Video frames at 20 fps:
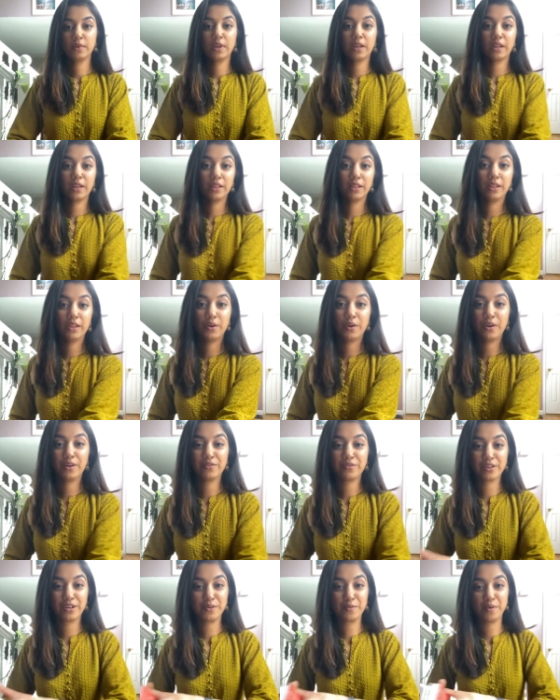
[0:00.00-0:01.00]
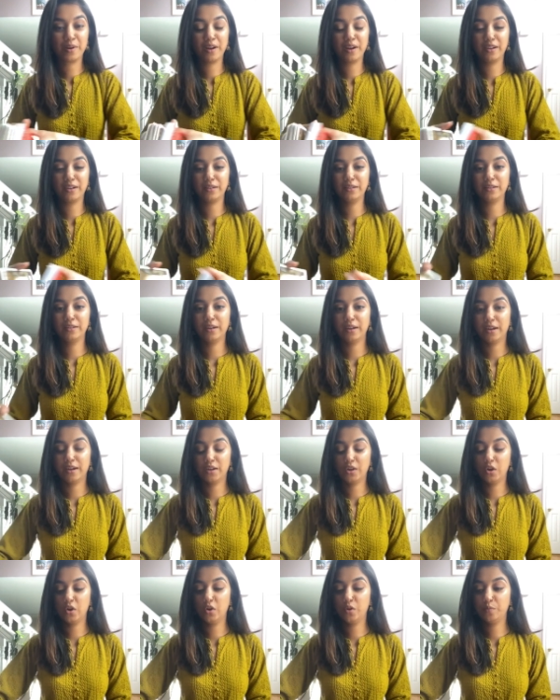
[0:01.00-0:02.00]
Hello everyone, I
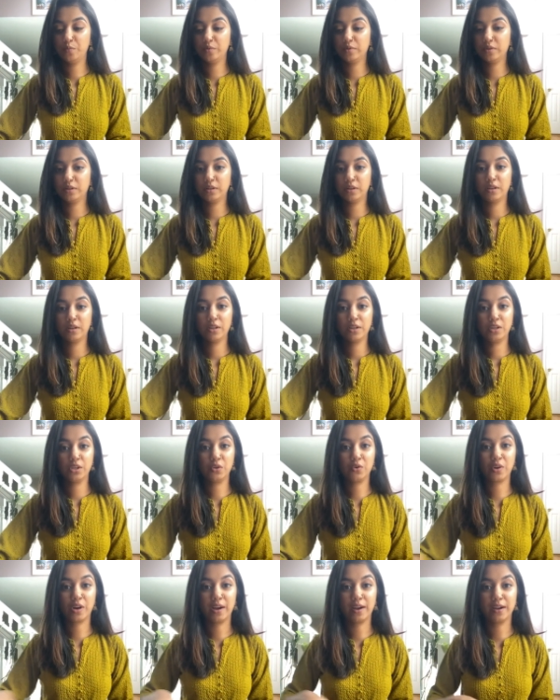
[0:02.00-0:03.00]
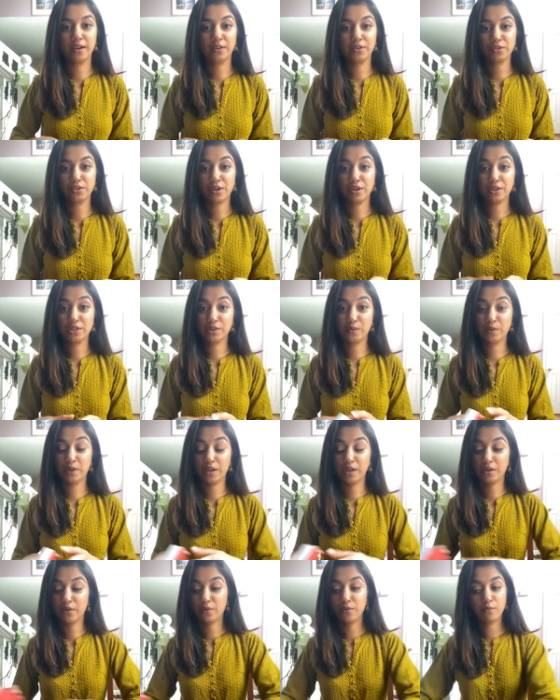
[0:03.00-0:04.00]
hope you guys are
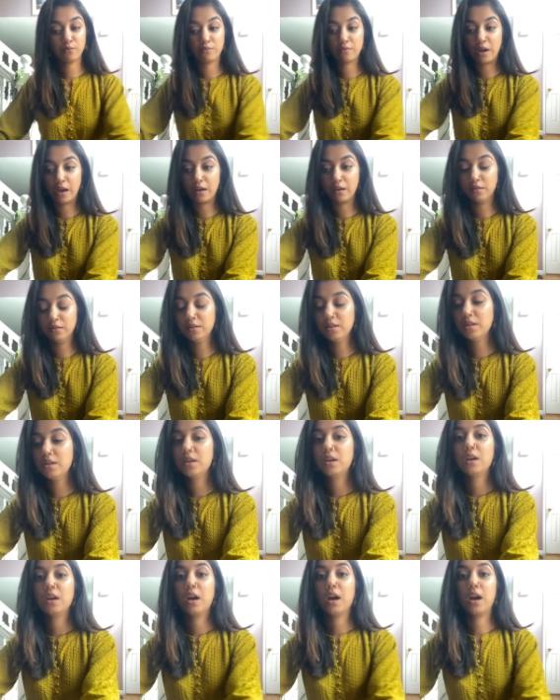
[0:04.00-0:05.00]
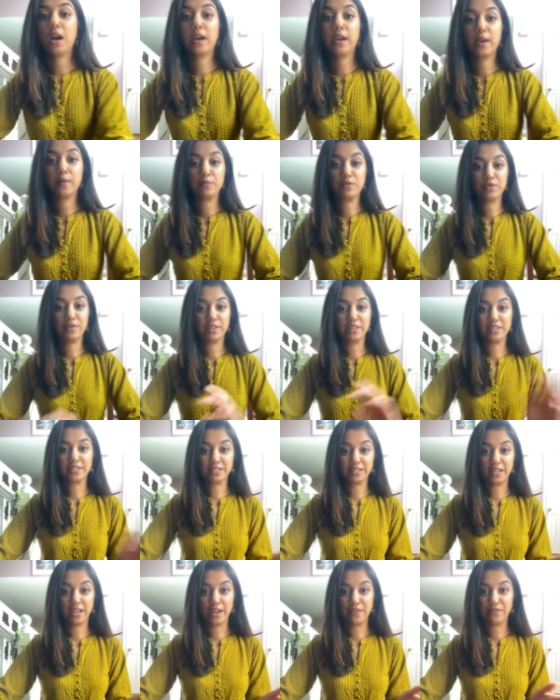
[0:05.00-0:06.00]
doing well. I am doing
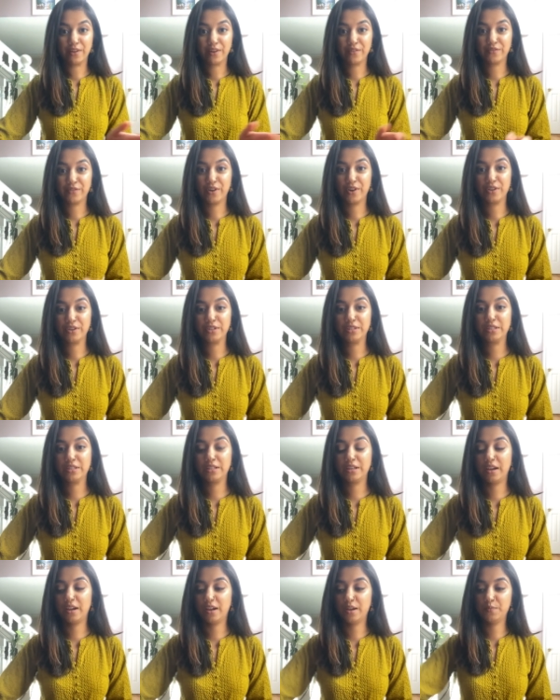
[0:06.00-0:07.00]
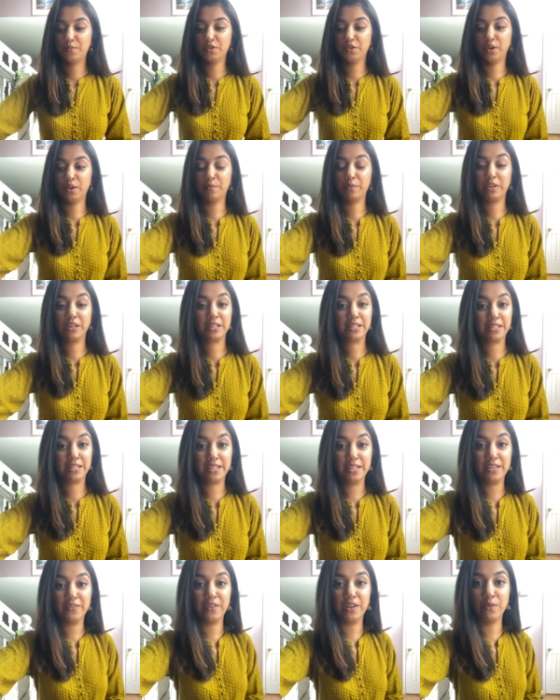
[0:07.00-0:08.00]
this live at first, so I'm gonna
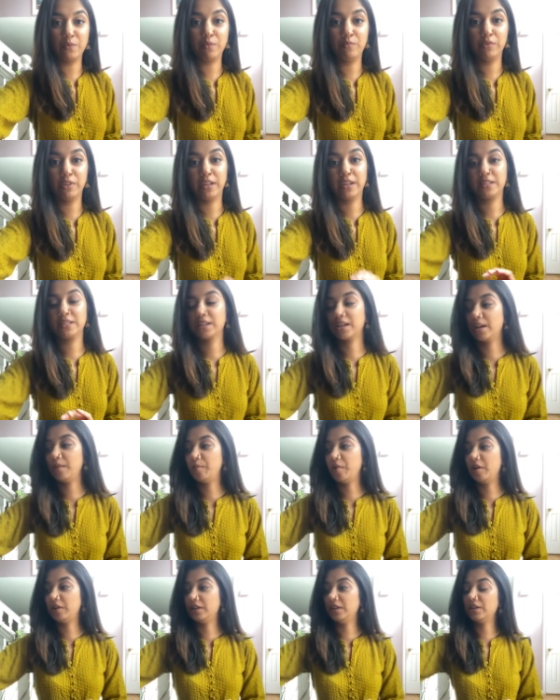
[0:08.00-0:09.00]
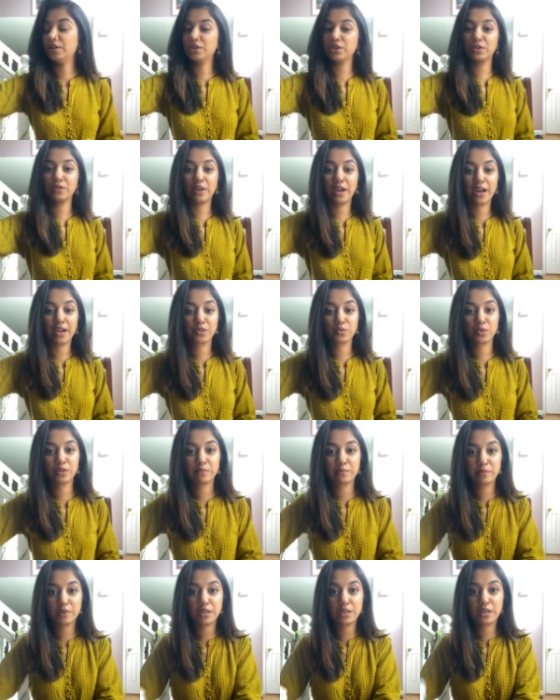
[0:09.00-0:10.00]
see if anyone would like to come on and interact
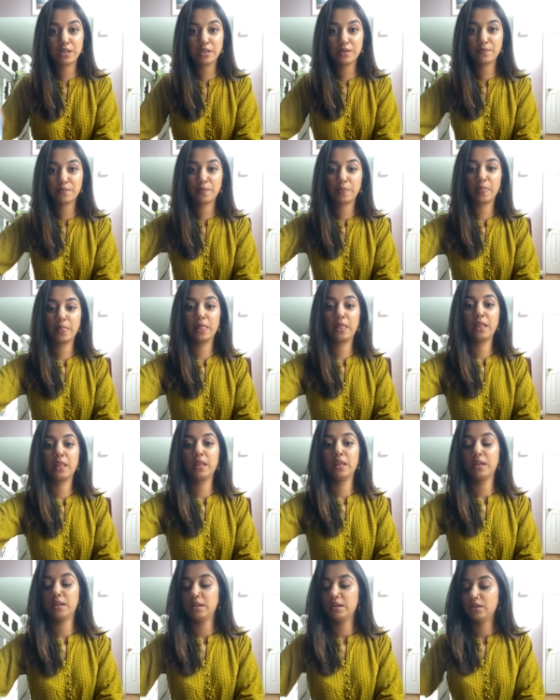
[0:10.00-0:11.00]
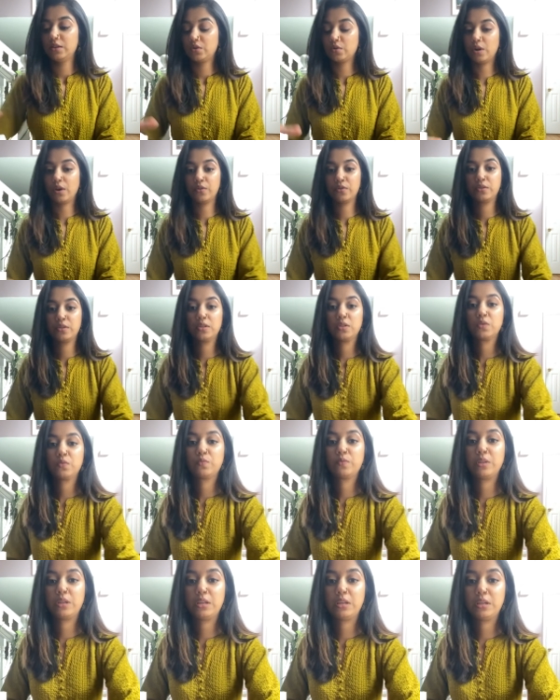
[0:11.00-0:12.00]
with me throughout
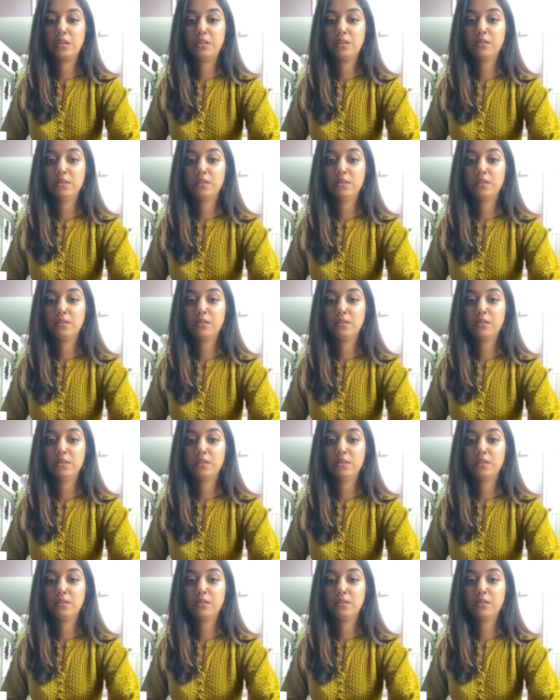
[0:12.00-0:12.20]
this read.